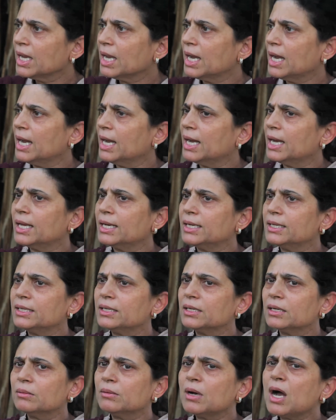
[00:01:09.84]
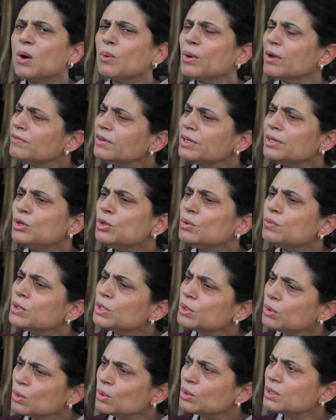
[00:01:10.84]
and however, you
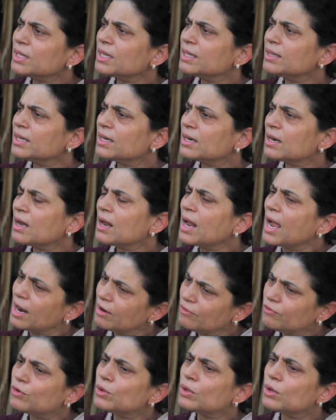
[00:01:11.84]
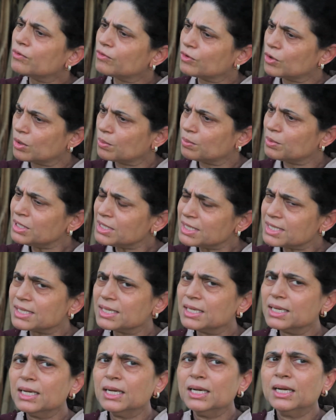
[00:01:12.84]
would note that there are a handful of corporates.
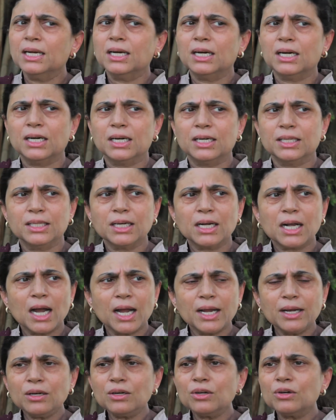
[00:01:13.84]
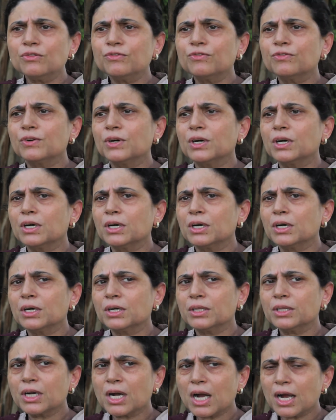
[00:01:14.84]
The kind
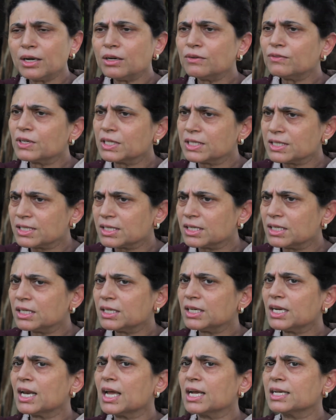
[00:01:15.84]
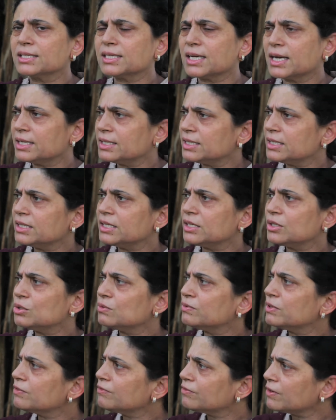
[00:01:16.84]
of concern and anxiety that you
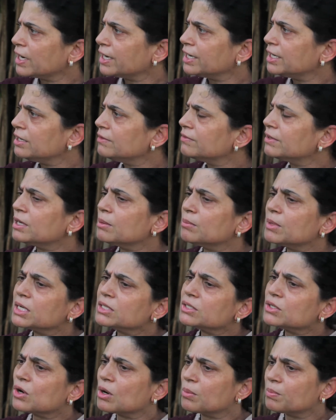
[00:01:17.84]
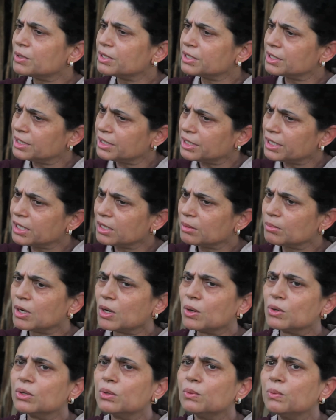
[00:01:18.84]
will find even amongst corporate India
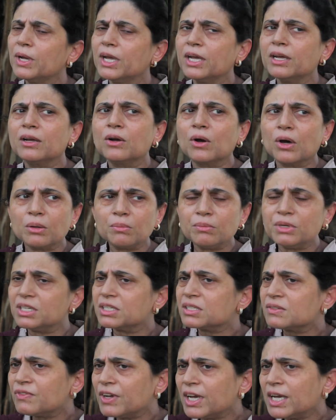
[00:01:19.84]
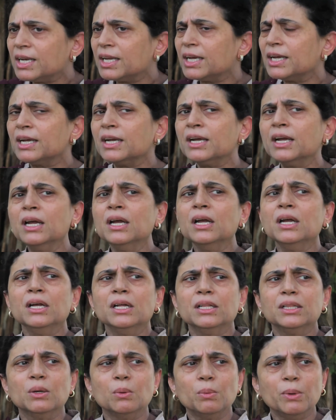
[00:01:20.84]
about the way economy is failing,
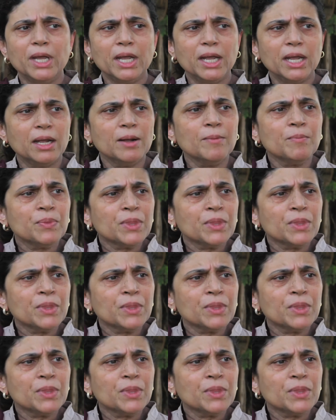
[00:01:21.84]
the way